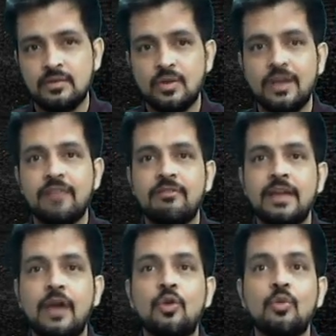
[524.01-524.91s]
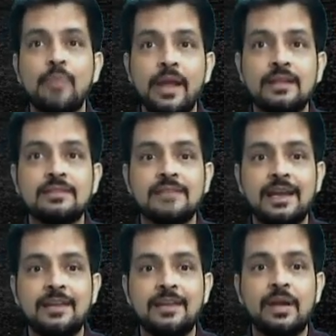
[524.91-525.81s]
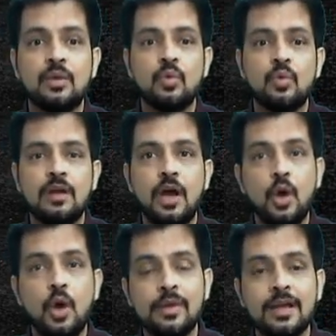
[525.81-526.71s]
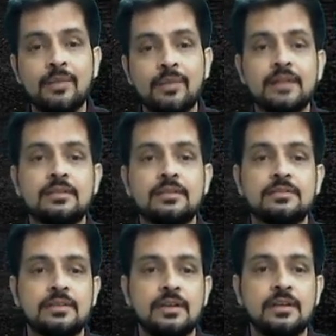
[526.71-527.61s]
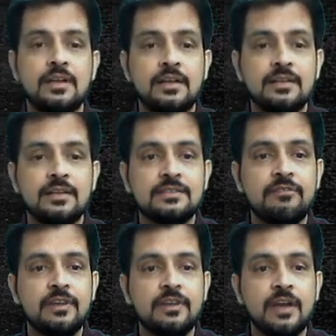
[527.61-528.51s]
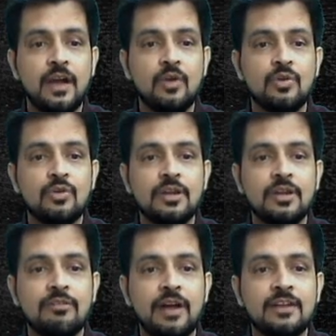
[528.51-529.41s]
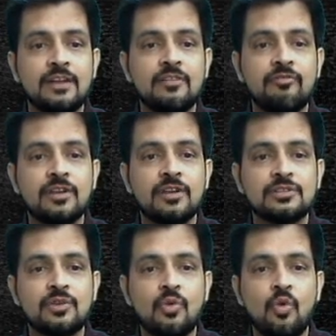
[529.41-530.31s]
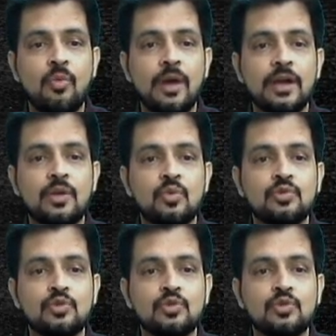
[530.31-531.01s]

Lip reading: Okay, we have to make this element 1. How we can make this? See, we have to divide the first row by 2.